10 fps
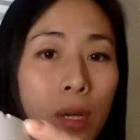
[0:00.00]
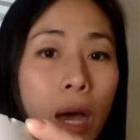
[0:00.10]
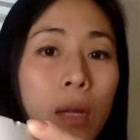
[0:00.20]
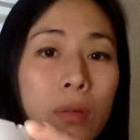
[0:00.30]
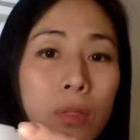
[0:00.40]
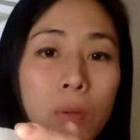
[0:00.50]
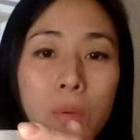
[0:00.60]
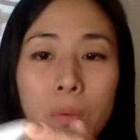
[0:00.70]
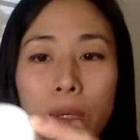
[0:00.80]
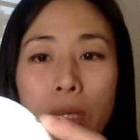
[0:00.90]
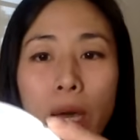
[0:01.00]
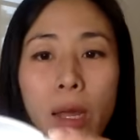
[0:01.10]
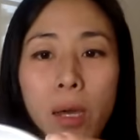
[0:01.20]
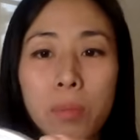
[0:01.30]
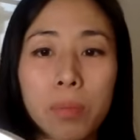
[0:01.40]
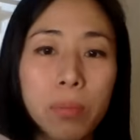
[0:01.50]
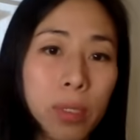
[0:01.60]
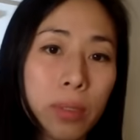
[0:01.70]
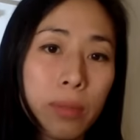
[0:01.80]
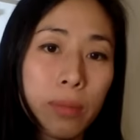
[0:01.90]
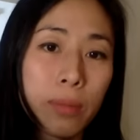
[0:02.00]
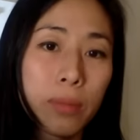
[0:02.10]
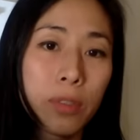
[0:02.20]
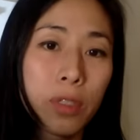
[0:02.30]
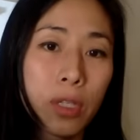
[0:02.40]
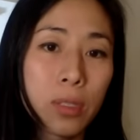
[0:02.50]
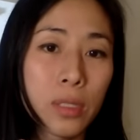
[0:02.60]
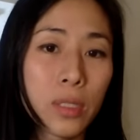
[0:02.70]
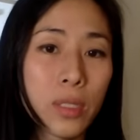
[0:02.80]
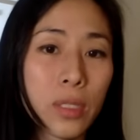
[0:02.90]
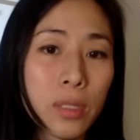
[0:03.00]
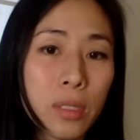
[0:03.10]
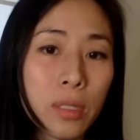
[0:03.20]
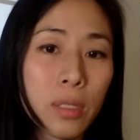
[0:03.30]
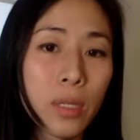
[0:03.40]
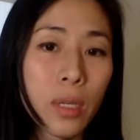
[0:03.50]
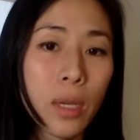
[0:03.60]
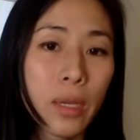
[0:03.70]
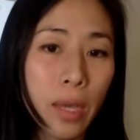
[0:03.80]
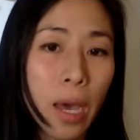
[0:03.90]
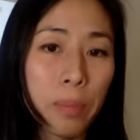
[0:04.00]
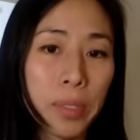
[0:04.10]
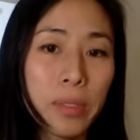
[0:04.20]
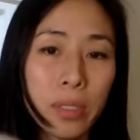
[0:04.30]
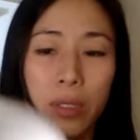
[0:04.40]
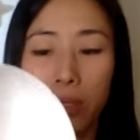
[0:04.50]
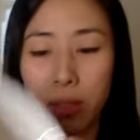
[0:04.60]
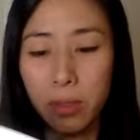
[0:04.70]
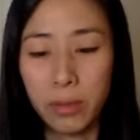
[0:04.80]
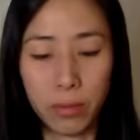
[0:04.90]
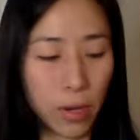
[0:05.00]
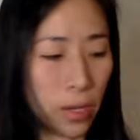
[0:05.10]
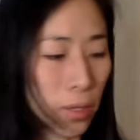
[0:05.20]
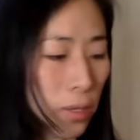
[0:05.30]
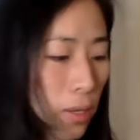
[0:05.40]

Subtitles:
I don't know when that happened, but you can see it happened, right?